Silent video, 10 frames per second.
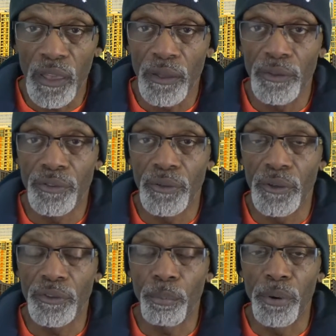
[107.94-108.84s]

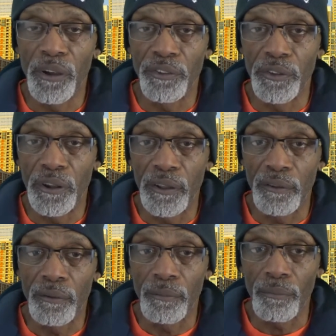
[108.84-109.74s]
is a president,
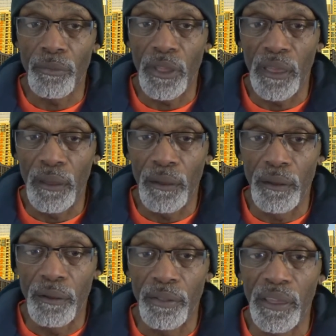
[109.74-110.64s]

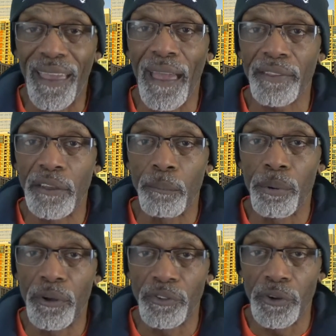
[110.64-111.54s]
and the acting
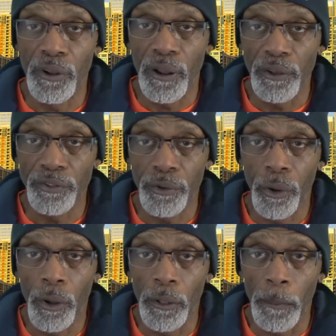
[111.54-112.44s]
president, I should
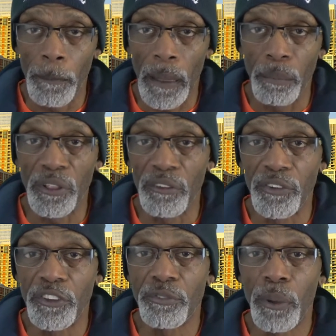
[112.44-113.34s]
call him. I believe
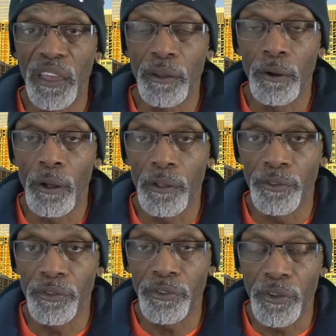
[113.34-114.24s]
he's making all
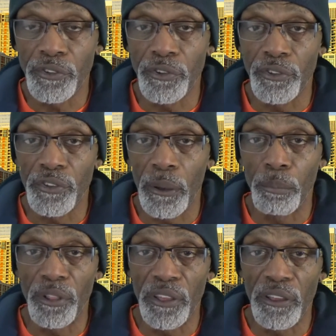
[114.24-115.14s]
the decisions. I
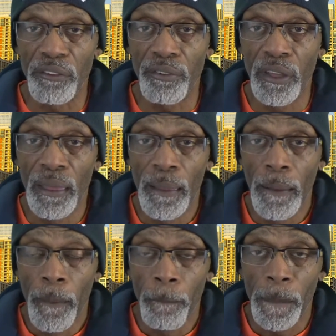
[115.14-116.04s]
believe
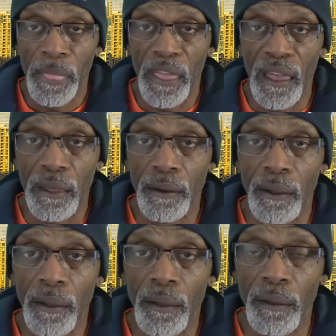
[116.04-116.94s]
that
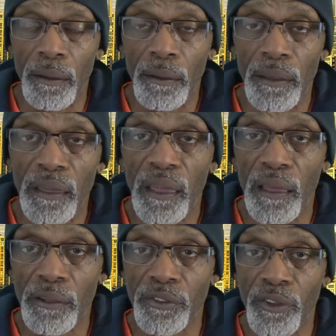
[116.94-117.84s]
he
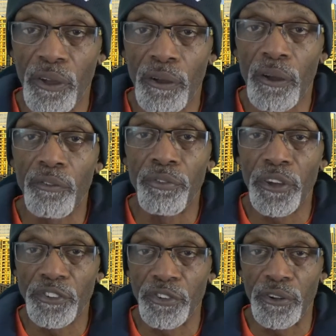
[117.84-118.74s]
has a
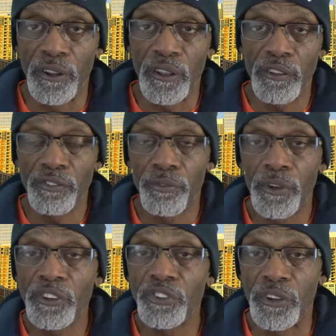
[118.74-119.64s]
vision, and his
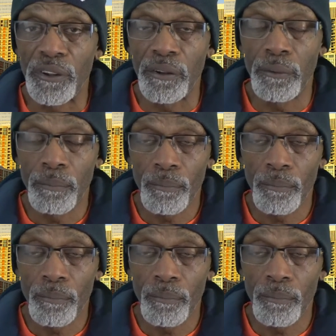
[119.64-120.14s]
vision,